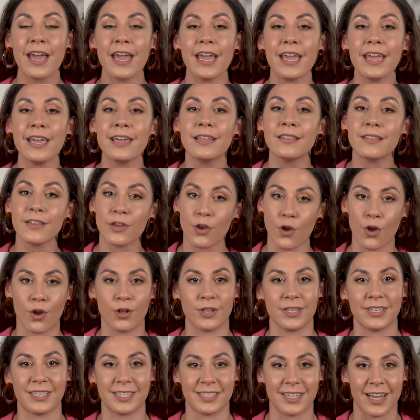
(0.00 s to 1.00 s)
in the
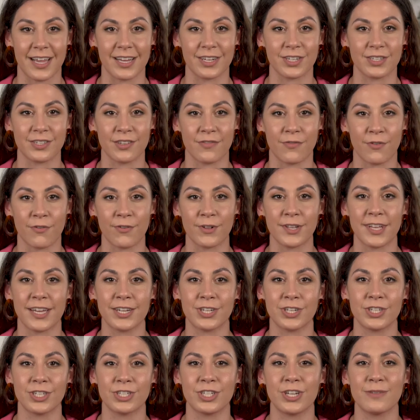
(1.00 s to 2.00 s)
early stages of a
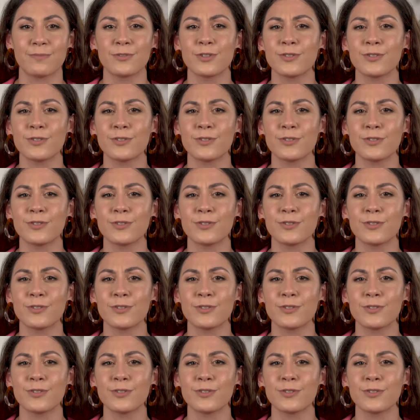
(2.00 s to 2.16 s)
relationship.